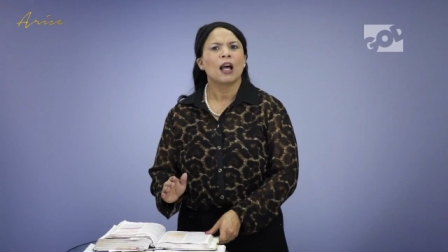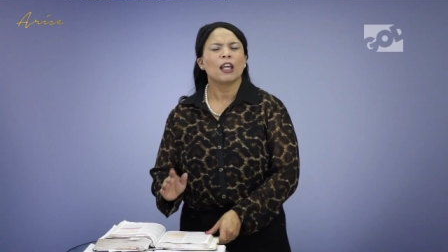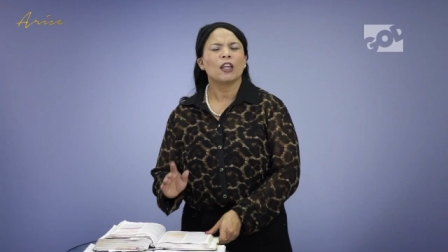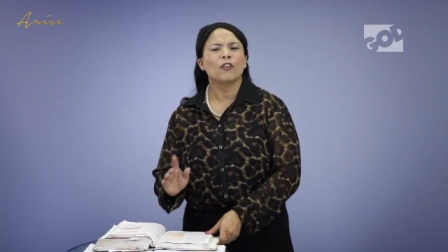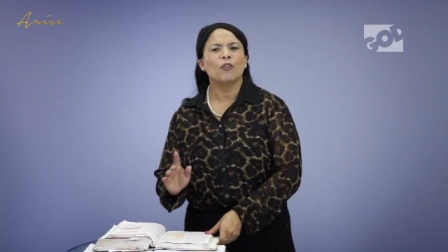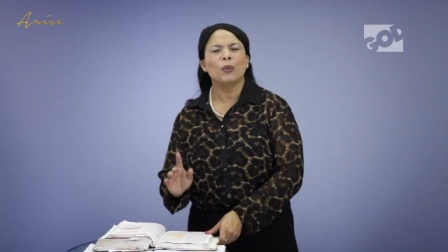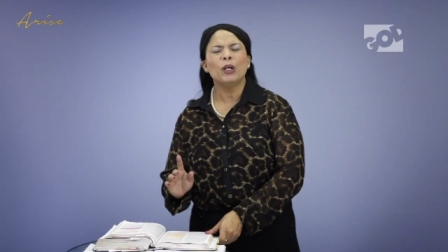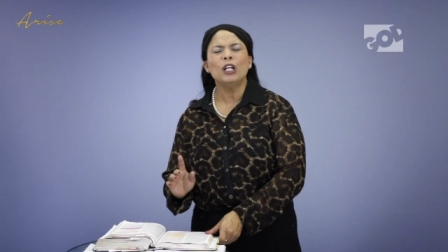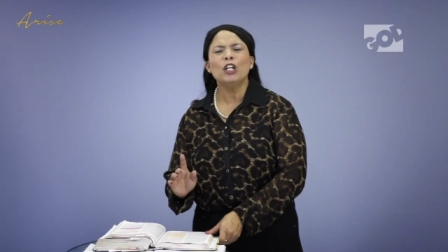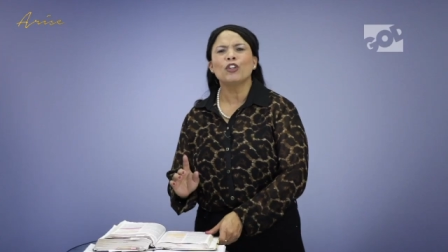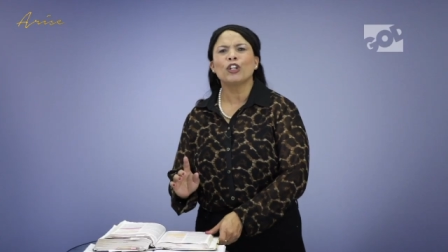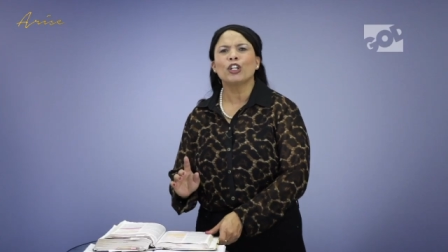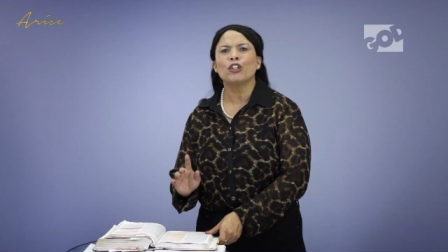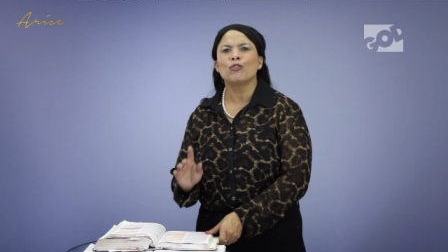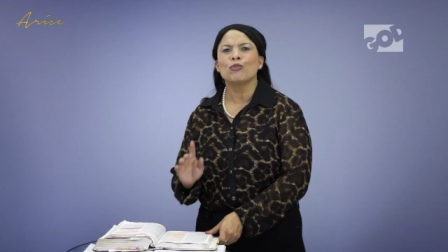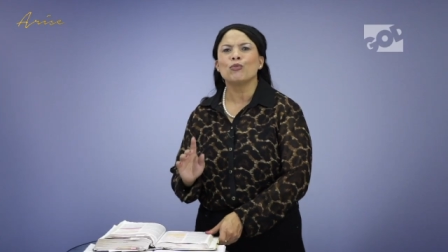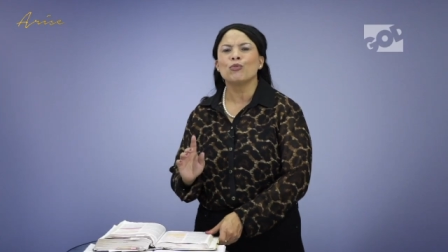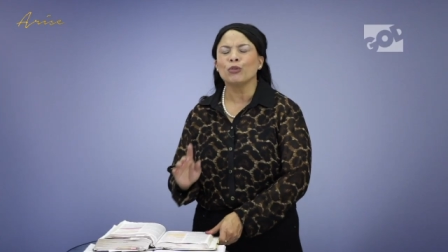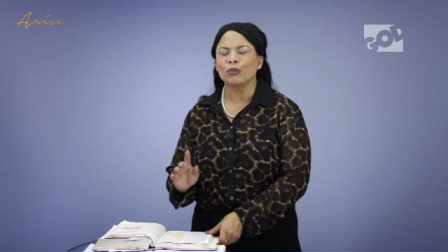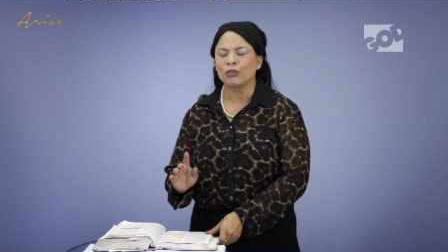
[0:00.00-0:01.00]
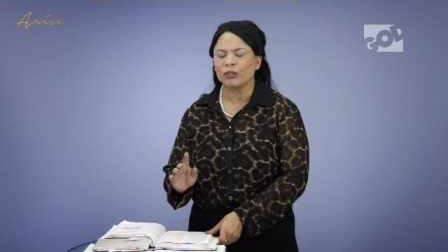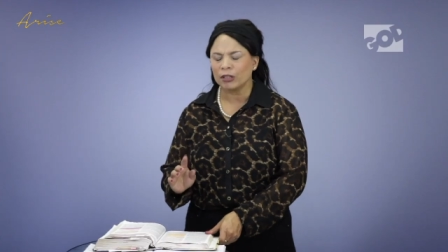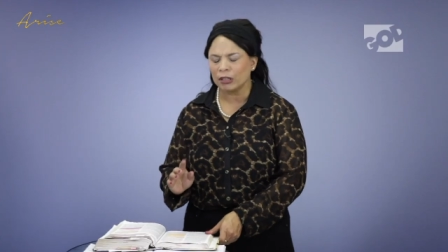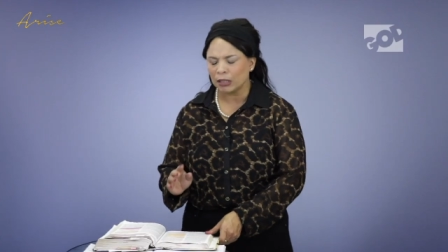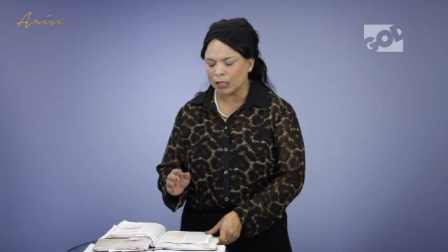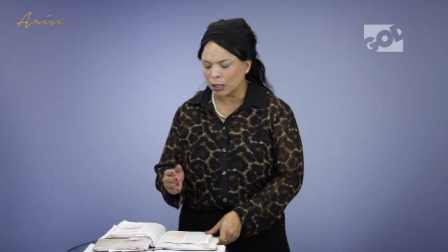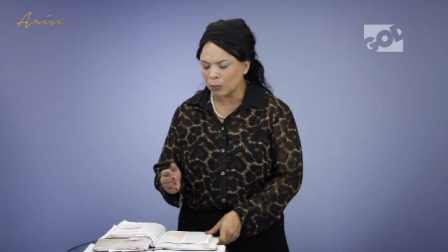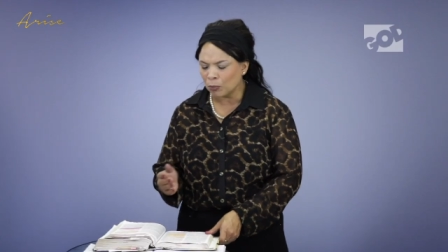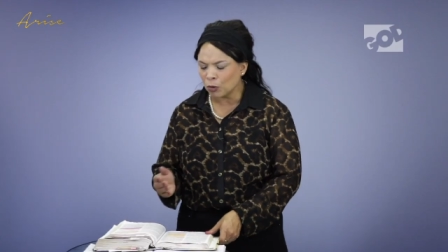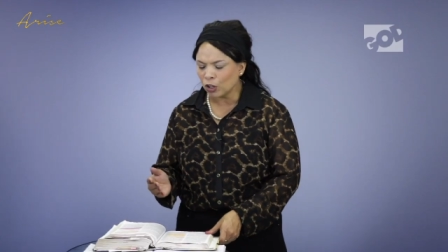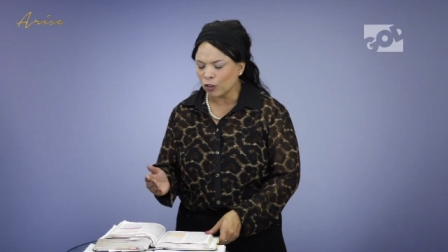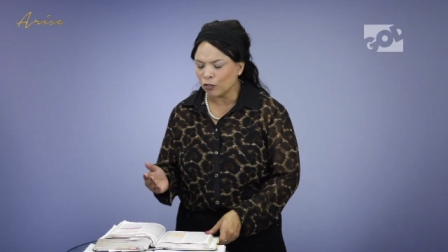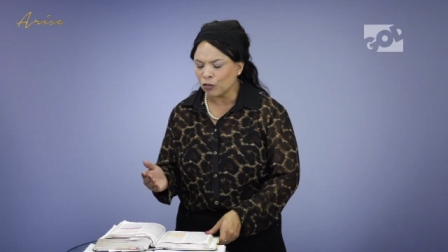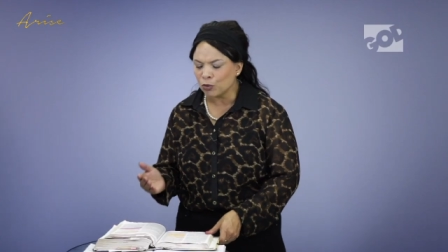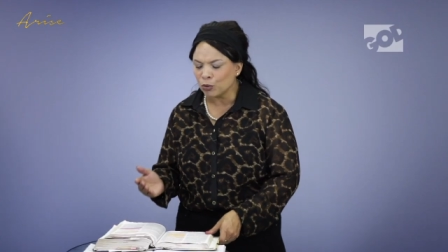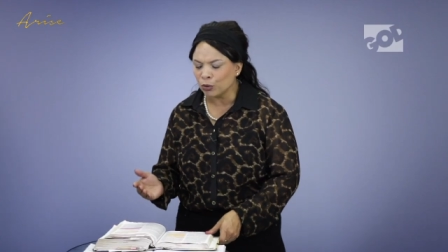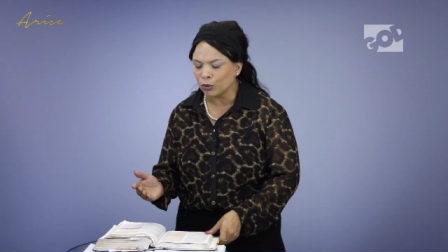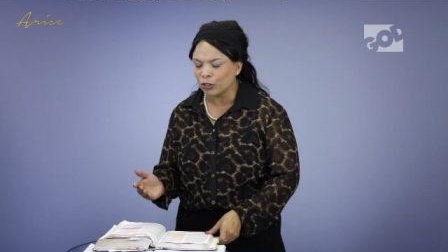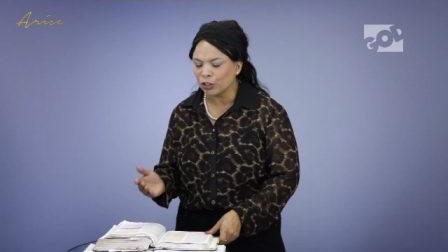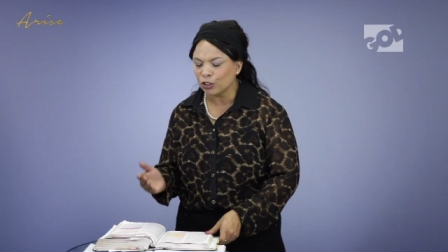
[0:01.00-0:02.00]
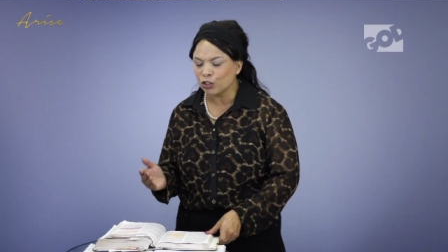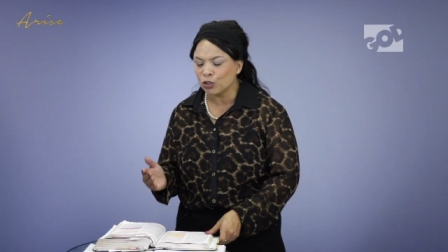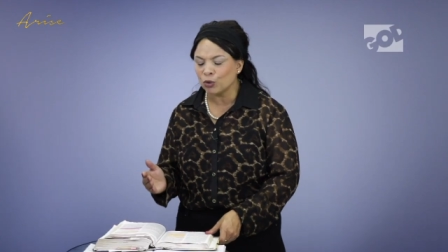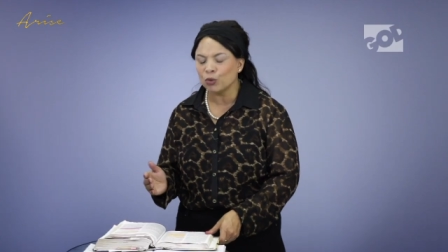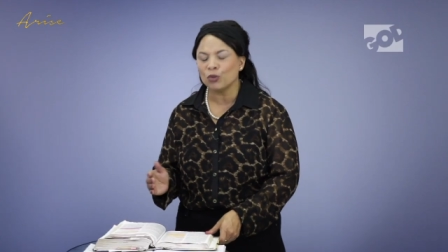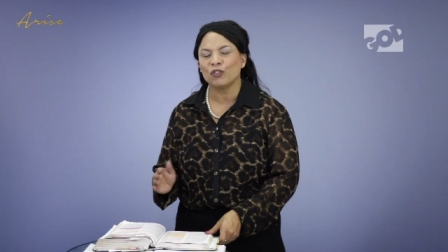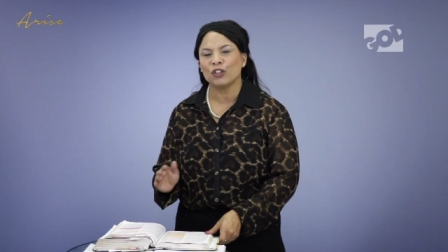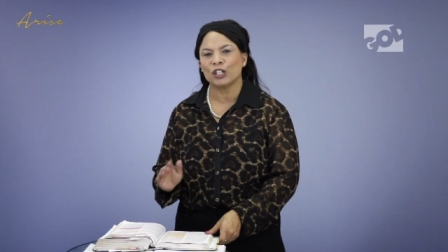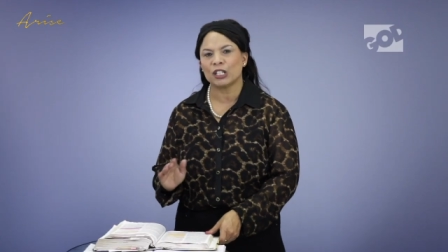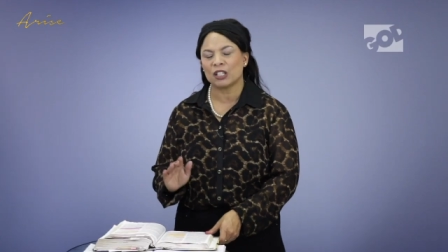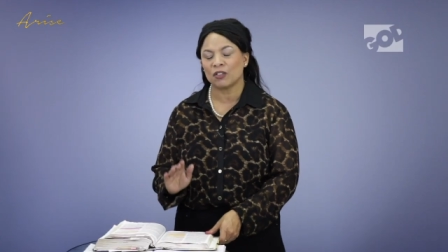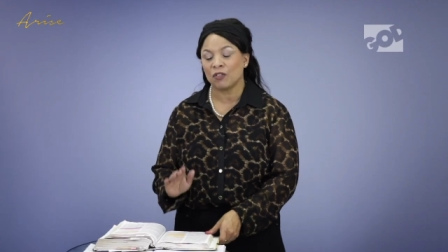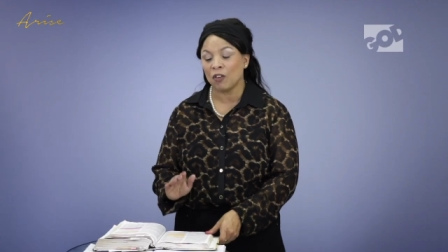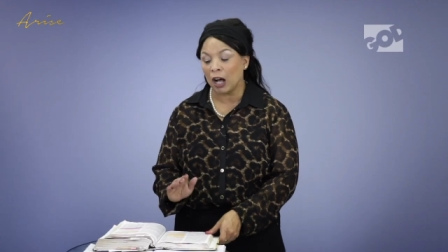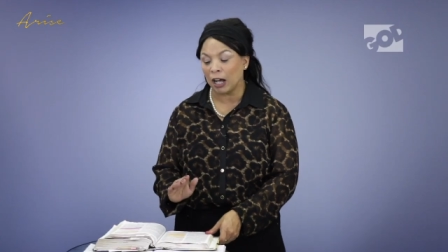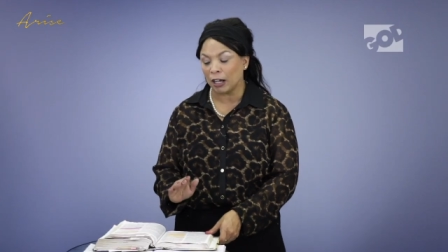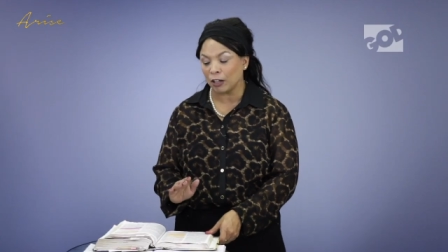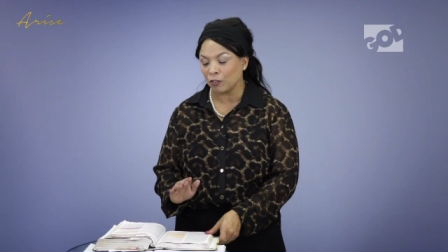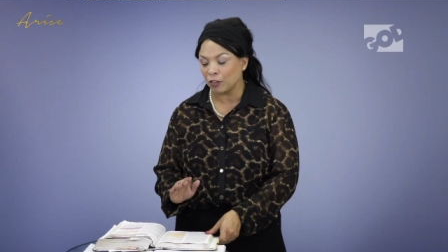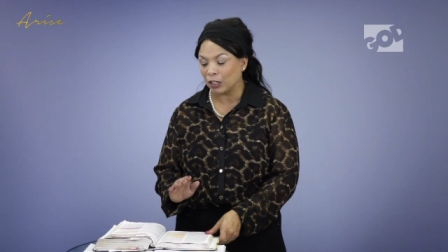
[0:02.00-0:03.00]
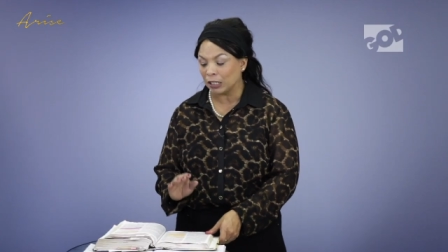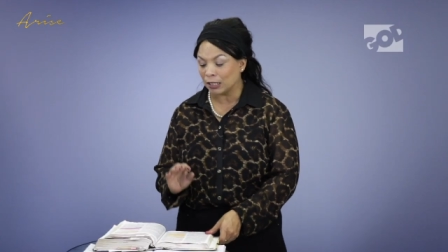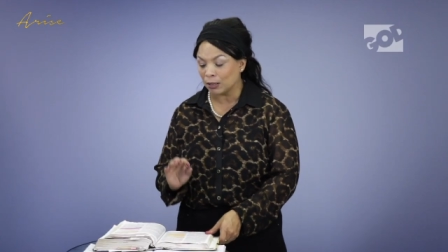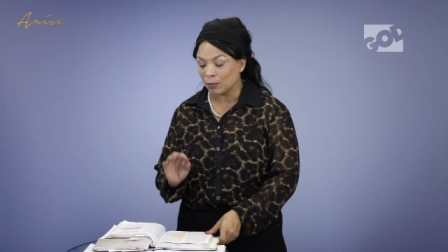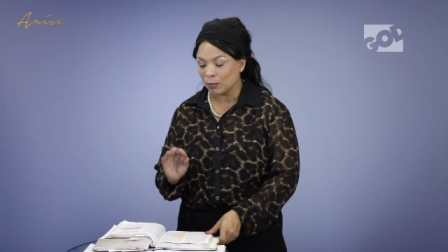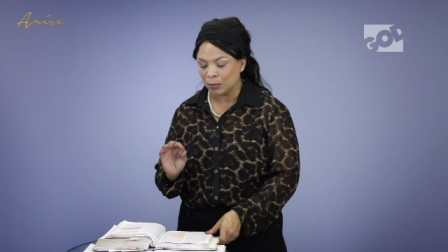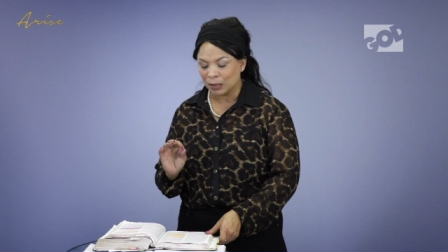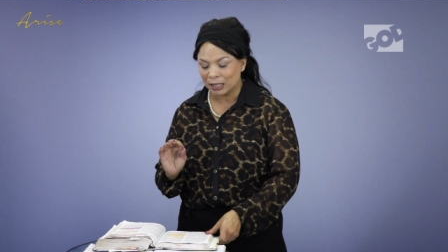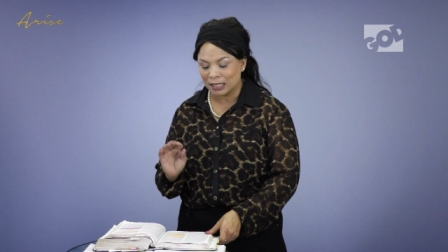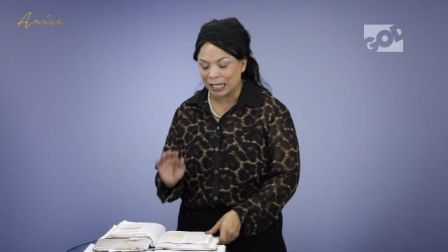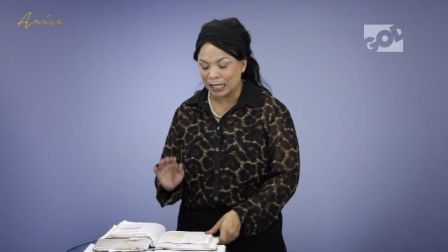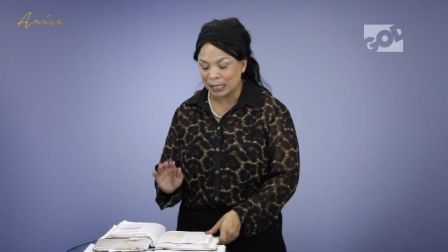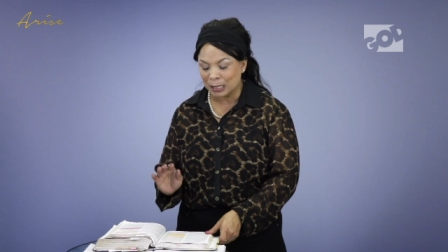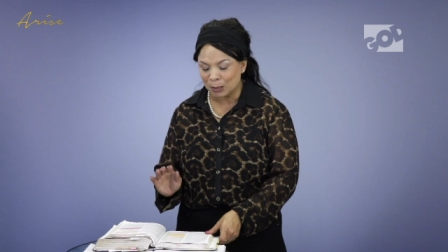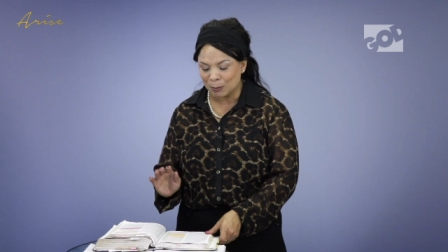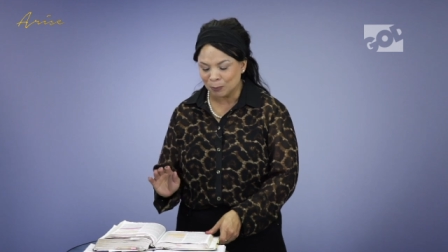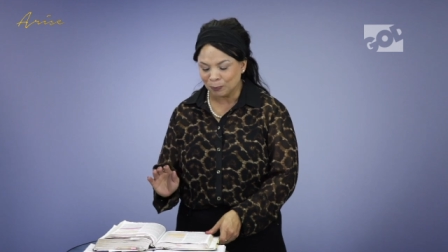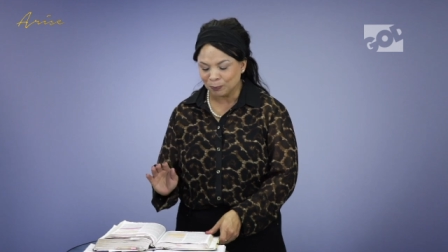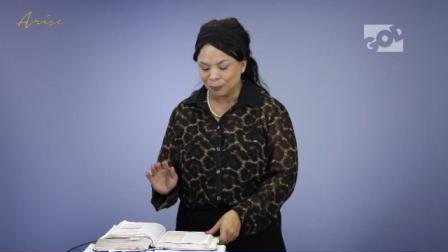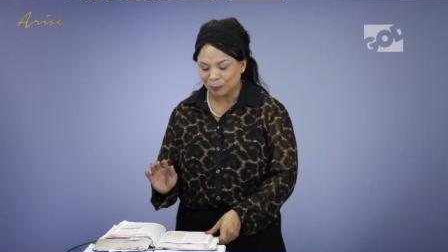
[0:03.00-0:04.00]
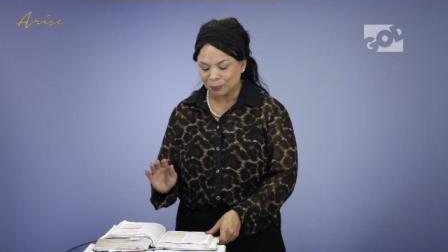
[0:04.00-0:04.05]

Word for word: If we look at Ruth, the book of Ruth 2, verse 5, it says,